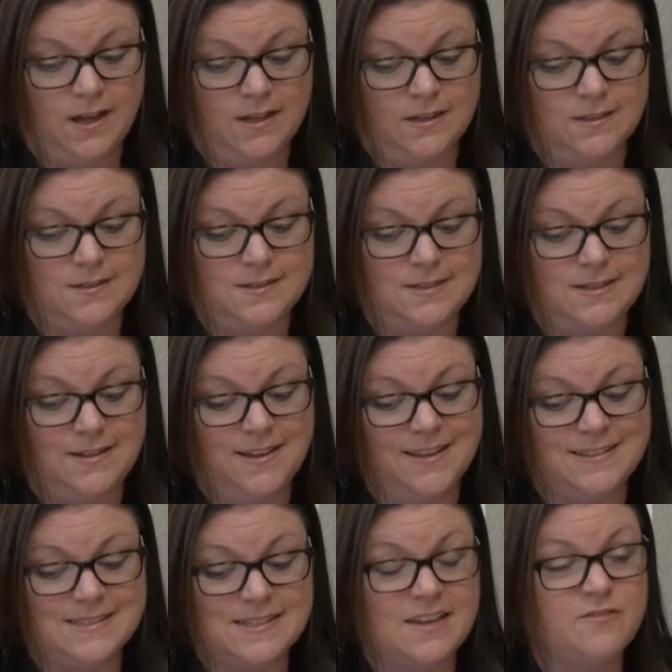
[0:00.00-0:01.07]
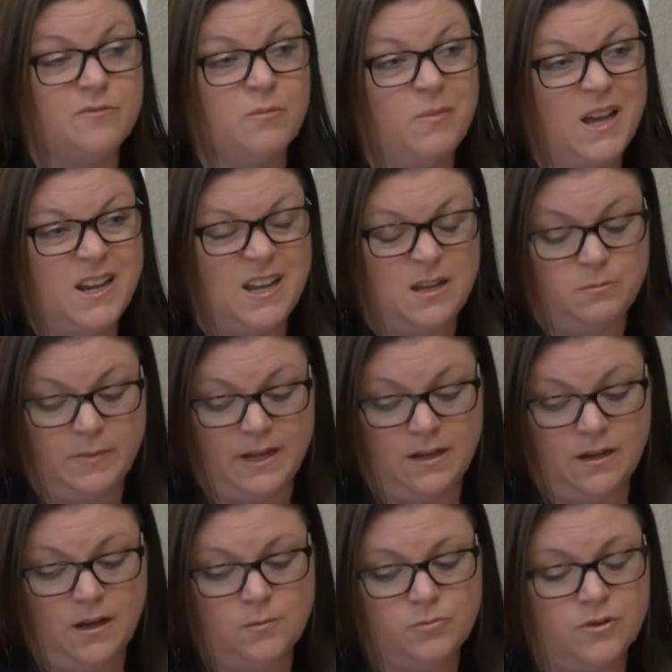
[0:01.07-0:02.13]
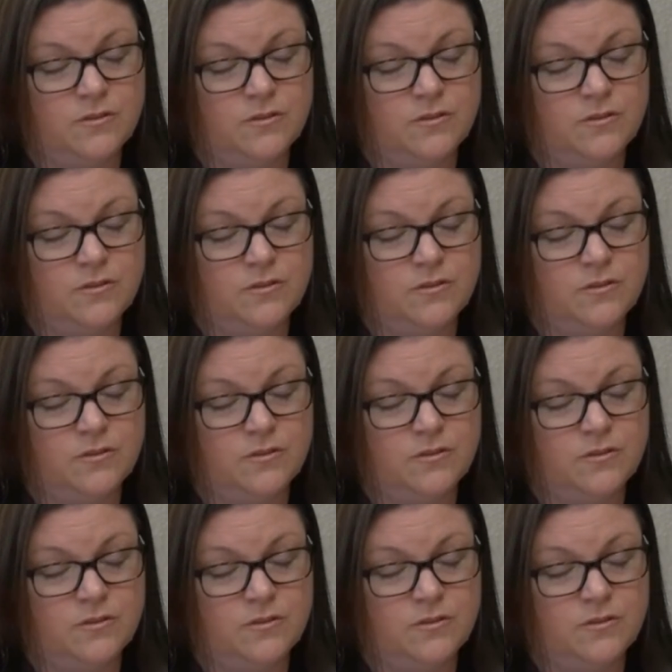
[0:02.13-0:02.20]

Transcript: ISD can save money by not